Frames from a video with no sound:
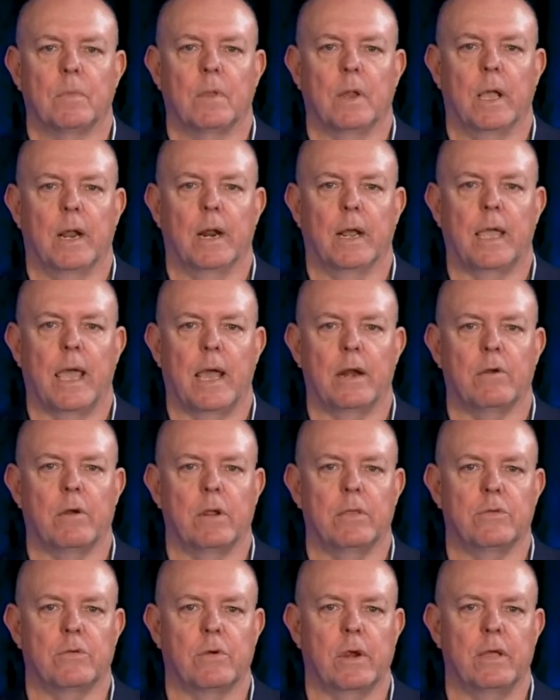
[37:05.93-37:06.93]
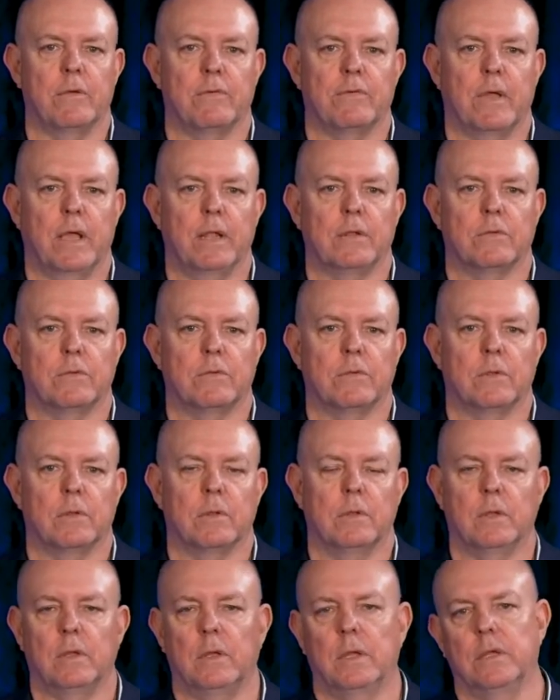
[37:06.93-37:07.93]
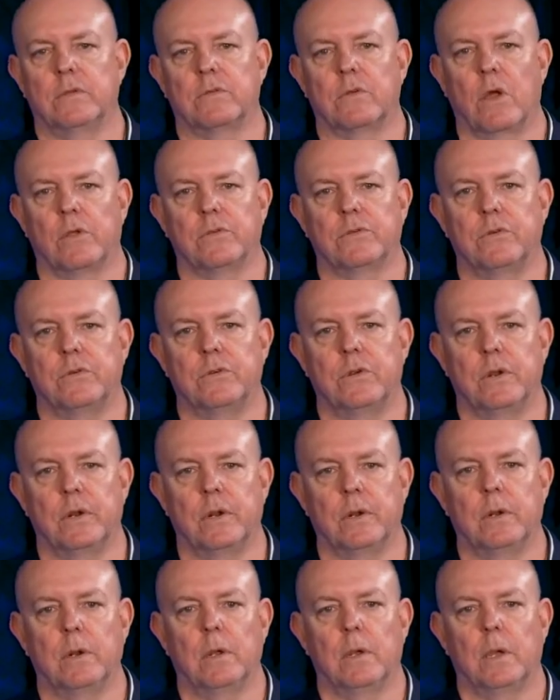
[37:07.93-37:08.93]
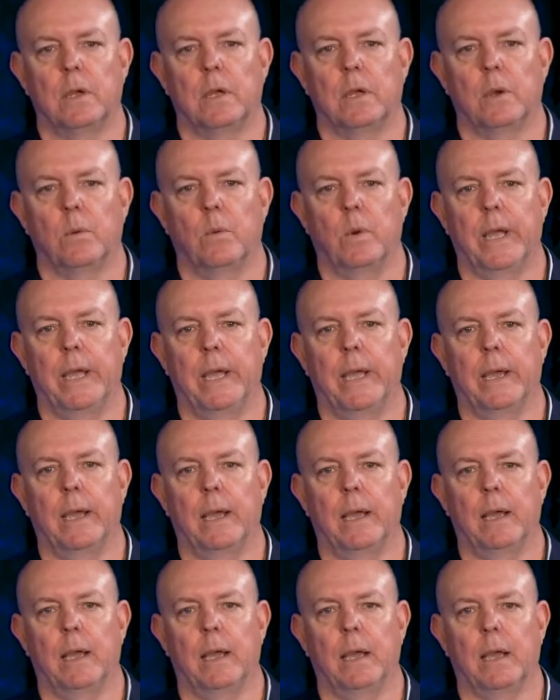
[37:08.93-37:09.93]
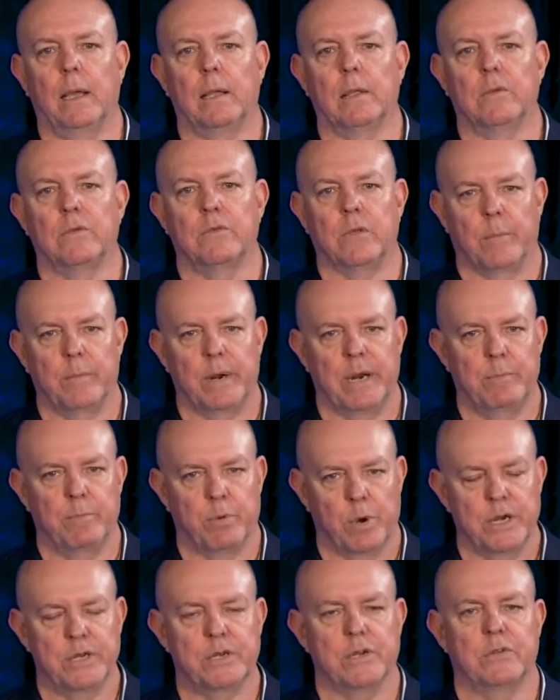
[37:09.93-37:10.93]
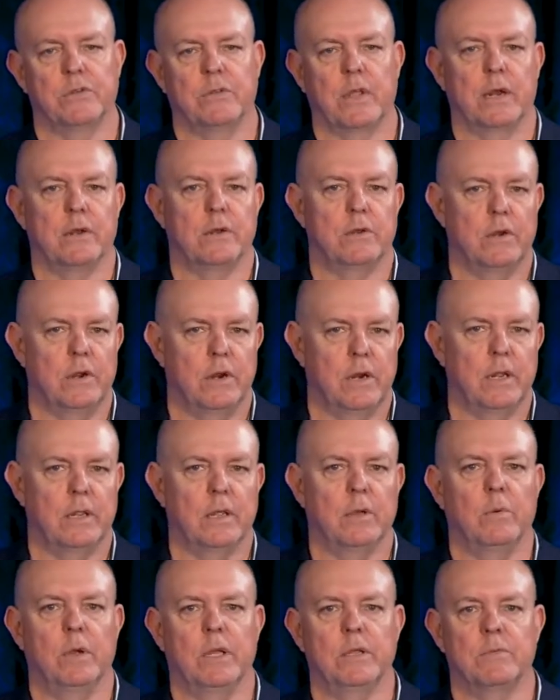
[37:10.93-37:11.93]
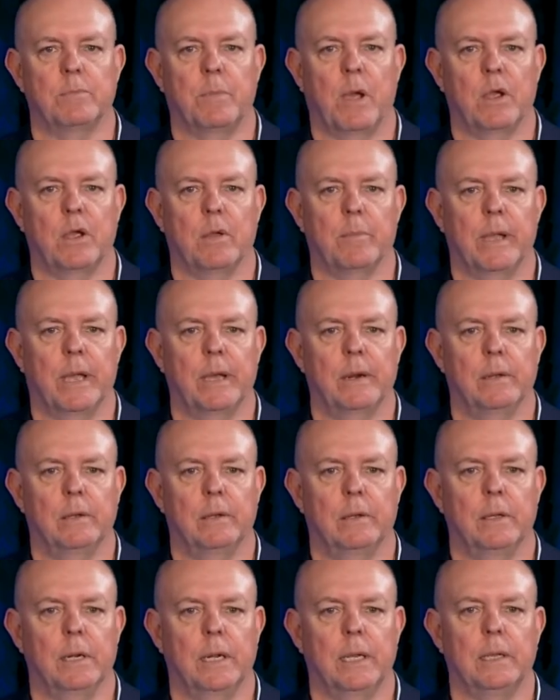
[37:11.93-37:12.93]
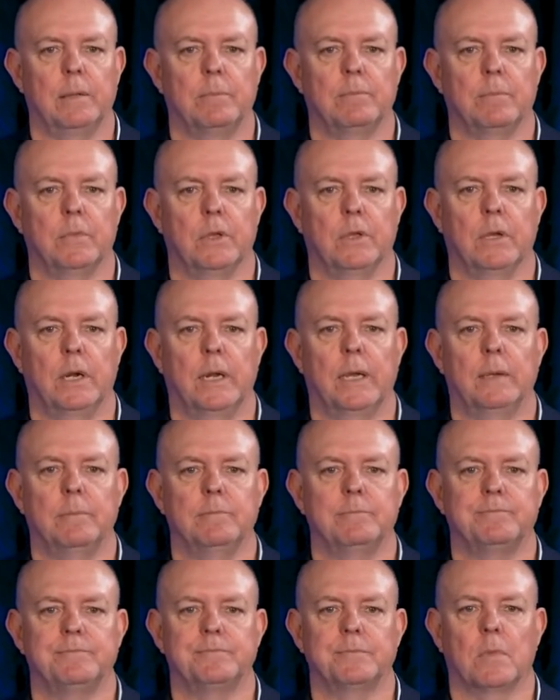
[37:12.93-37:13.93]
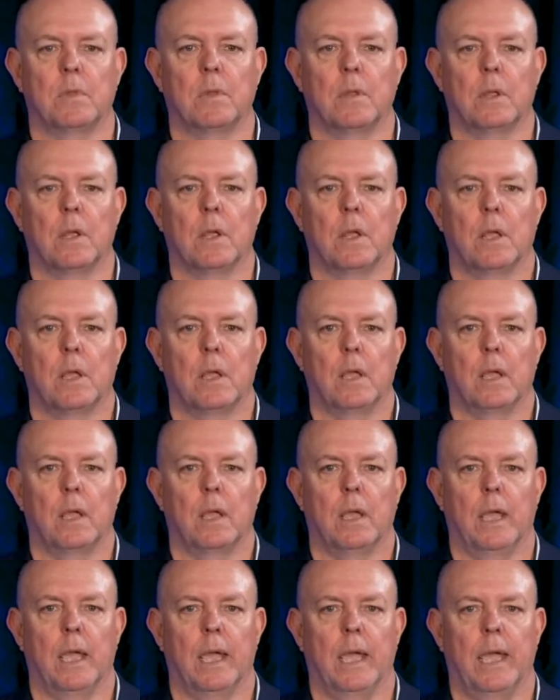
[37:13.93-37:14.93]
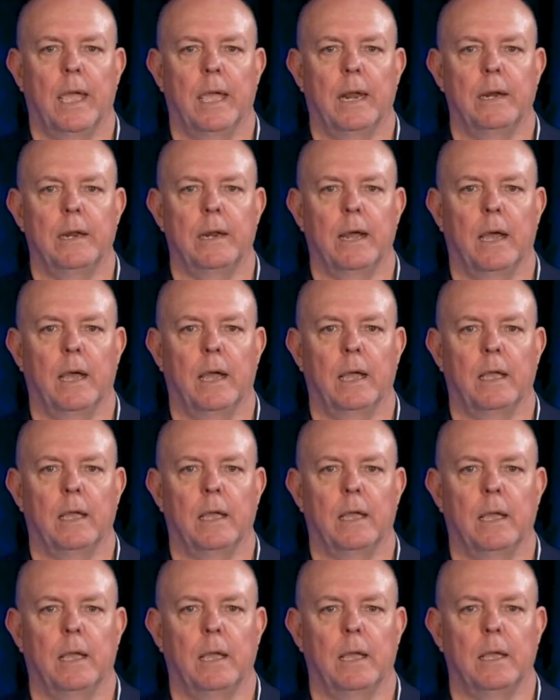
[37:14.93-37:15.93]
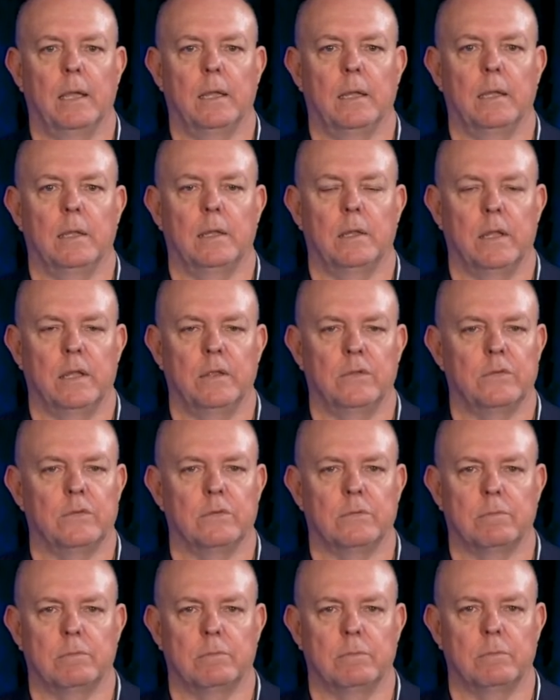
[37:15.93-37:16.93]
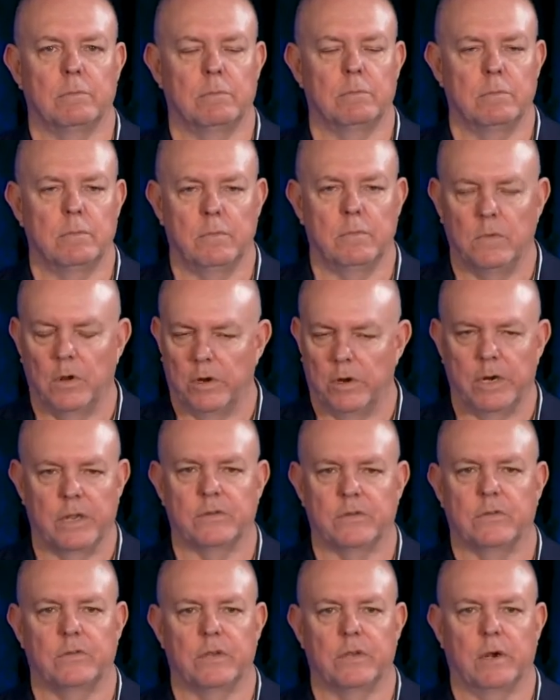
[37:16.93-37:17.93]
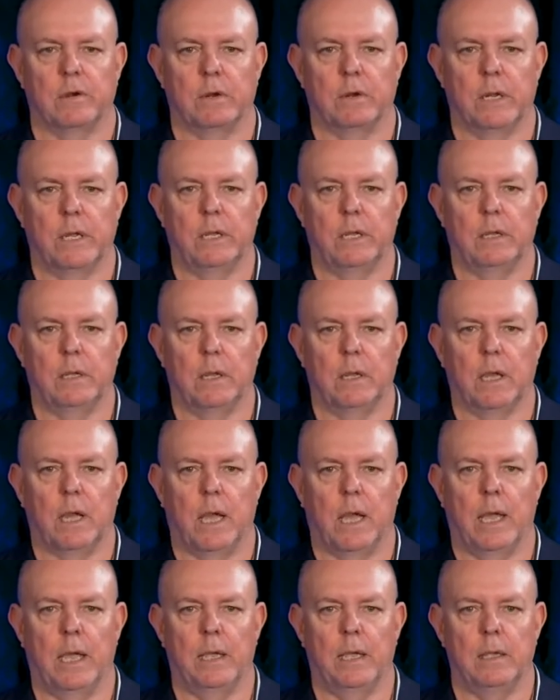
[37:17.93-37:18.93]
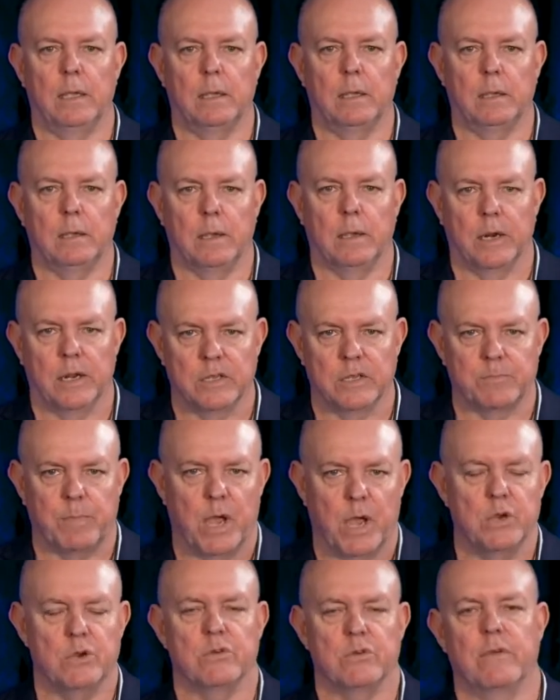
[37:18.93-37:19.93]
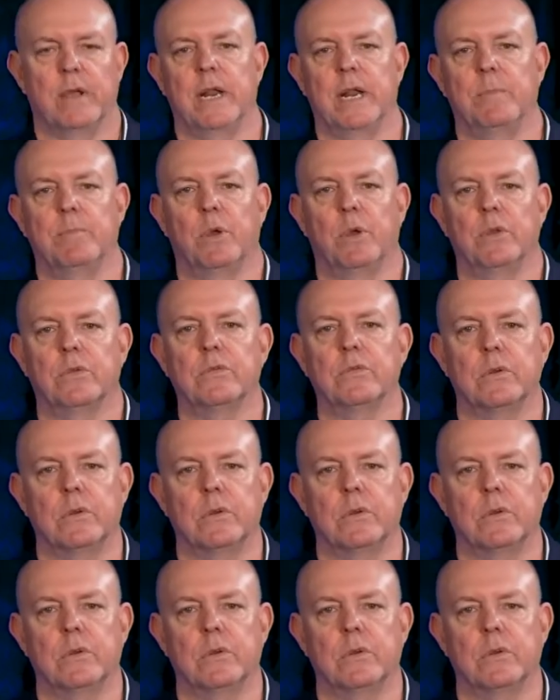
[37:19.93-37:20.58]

And a Category 3 offence is constituted where somebody breaches that duty that we spoke about earlier. And there's not necessarily an exposure of any person